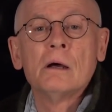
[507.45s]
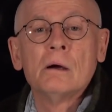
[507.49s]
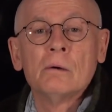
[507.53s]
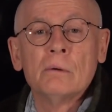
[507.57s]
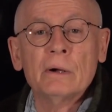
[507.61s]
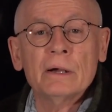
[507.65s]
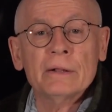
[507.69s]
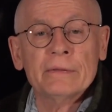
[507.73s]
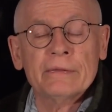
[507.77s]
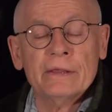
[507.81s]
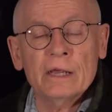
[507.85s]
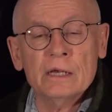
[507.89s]

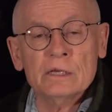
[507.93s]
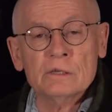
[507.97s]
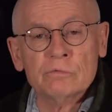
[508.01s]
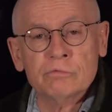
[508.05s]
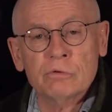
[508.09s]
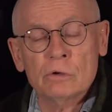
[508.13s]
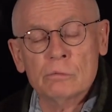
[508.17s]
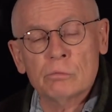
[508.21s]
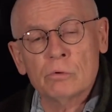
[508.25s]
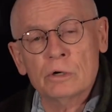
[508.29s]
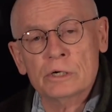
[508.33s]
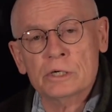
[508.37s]
Well, thanks
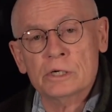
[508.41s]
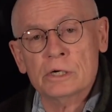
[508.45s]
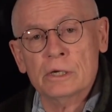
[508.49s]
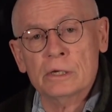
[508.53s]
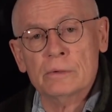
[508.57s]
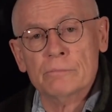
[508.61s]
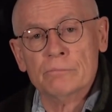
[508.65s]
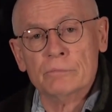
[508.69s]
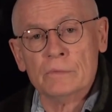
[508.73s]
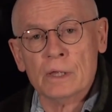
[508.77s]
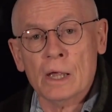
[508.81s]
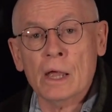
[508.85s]
for
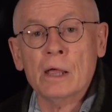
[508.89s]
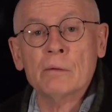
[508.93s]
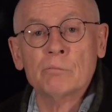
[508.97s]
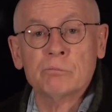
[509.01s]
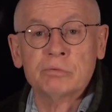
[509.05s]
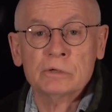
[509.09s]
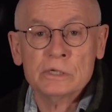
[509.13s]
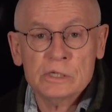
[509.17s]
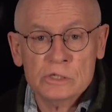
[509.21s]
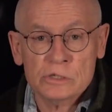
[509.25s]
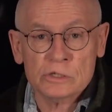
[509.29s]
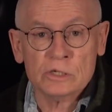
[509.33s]
watching, and
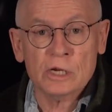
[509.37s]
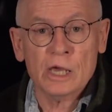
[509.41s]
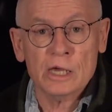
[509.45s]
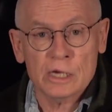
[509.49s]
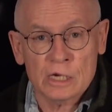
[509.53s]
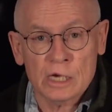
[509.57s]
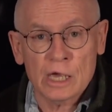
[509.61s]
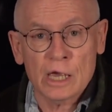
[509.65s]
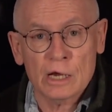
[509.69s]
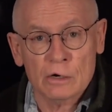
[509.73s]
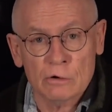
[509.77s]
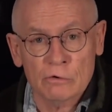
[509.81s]
please
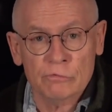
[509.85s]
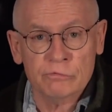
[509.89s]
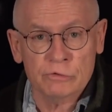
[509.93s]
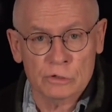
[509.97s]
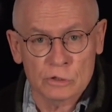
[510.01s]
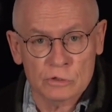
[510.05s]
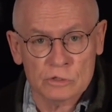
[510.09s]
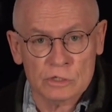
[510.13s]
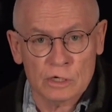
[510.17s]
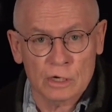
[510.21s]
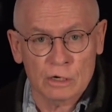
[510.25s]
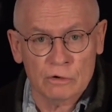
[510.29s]
take care of
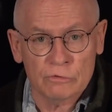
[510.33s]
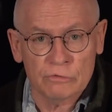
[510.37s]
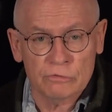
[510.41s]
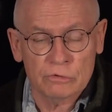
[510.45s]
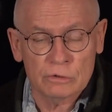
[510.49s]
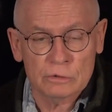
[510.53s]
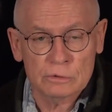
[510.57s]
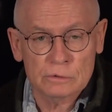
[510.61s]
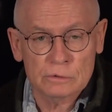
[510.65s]
yourself.